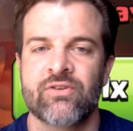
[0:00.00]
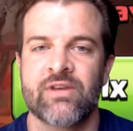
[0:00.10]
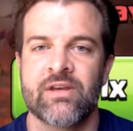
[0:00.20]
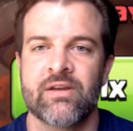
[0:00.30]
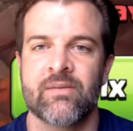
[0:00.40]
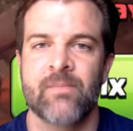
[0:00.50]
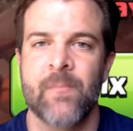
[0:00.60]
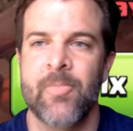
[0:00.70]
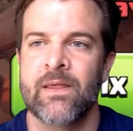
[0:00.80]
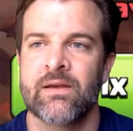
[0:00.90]
hit
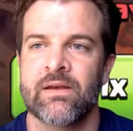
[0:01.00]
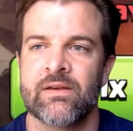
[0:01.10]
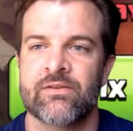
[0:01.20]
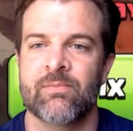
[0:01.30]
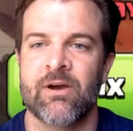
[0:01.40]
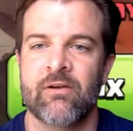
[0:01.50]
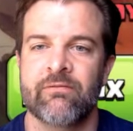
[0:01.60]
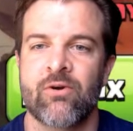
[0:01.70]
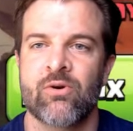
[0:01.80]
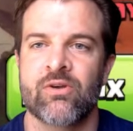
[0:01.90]
is by
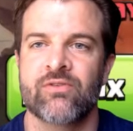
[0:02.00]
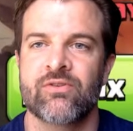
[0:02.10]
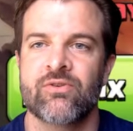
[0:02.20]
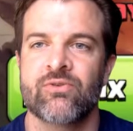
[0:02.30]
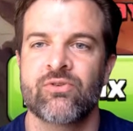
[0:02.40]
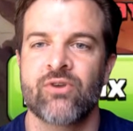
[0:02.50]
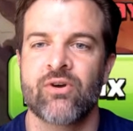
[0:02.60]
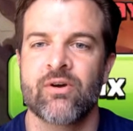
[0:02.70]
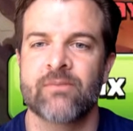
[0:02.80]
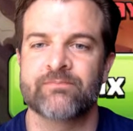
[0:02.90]
Focus
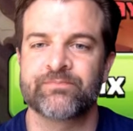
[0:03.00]
2-star.